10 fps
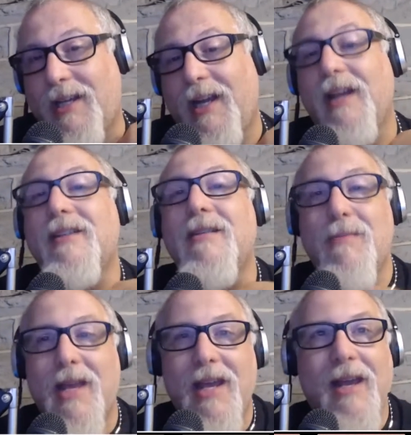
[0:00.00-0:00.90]
And to
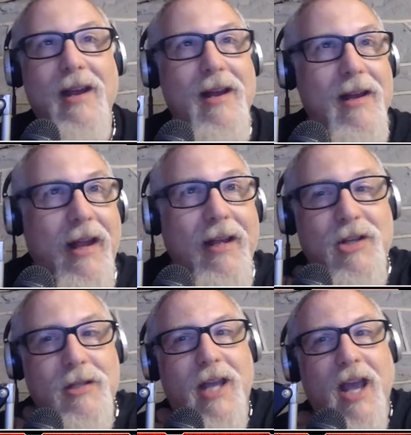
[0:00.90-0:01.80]
me, that just
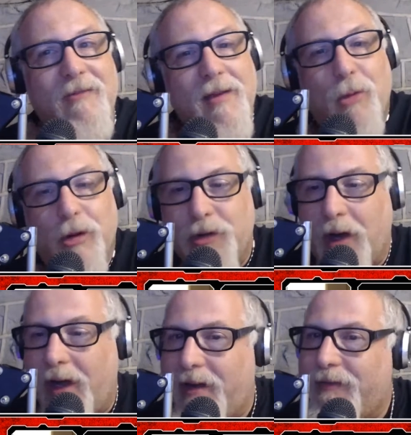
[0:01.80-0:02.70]
gave me more
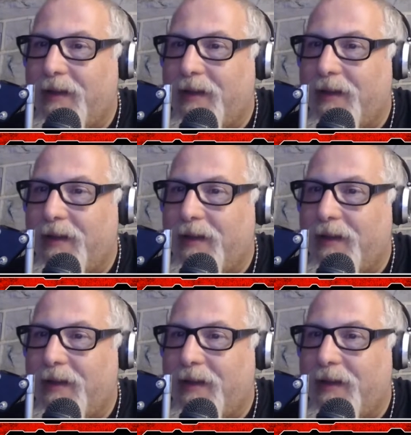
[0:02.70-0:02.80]
drive